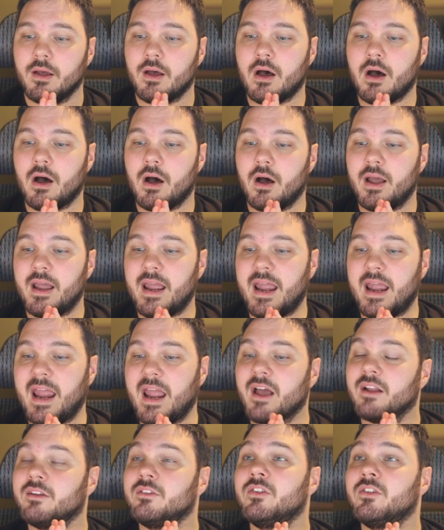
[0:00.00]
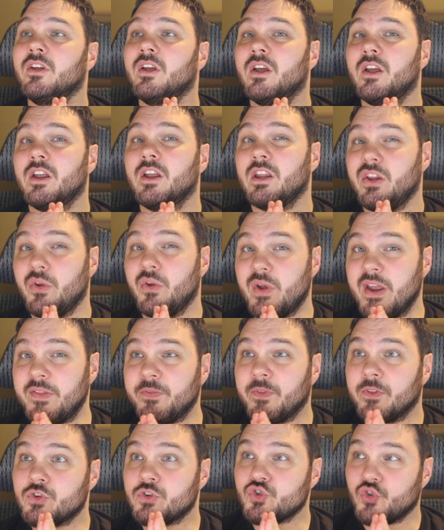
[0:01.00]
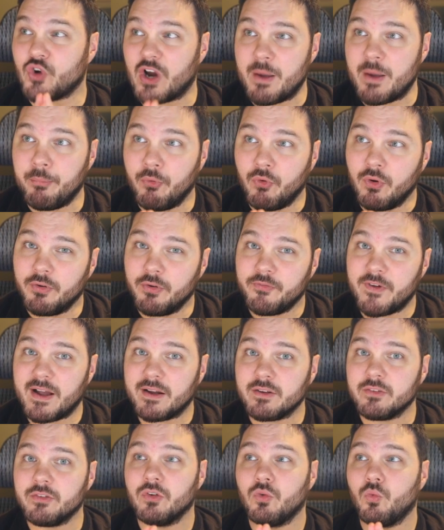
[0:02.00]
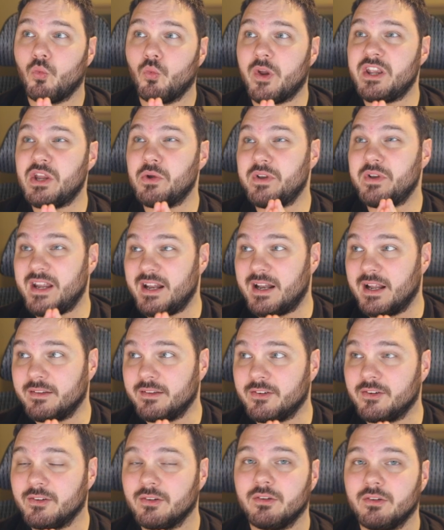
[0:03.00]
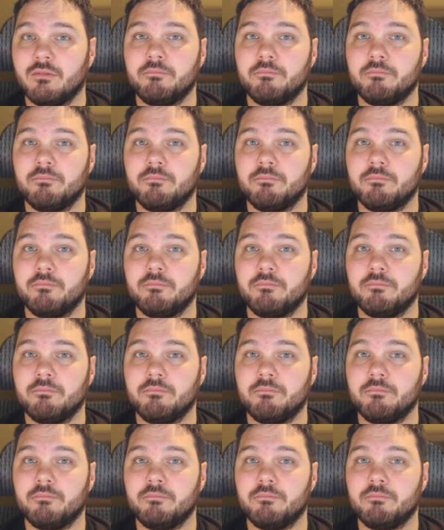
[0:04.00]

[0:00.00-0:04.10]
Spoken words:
and you get the trample effect when you need it.